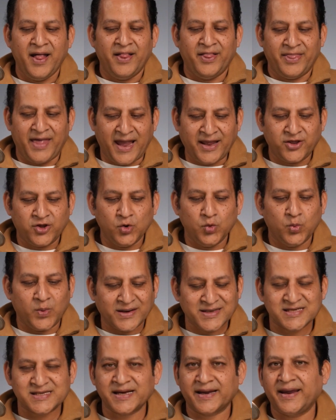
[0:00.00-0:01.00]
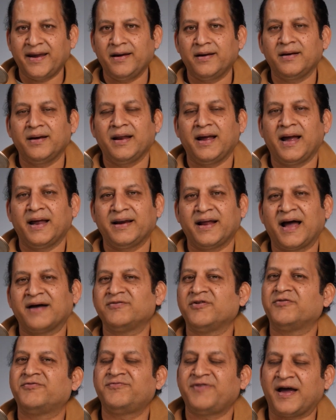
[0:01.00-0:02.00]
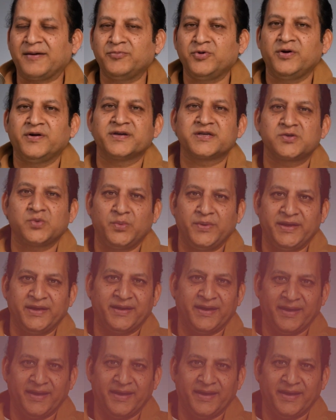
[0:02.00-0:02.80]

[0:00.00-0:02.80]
Thank you once again, and have a fabulous week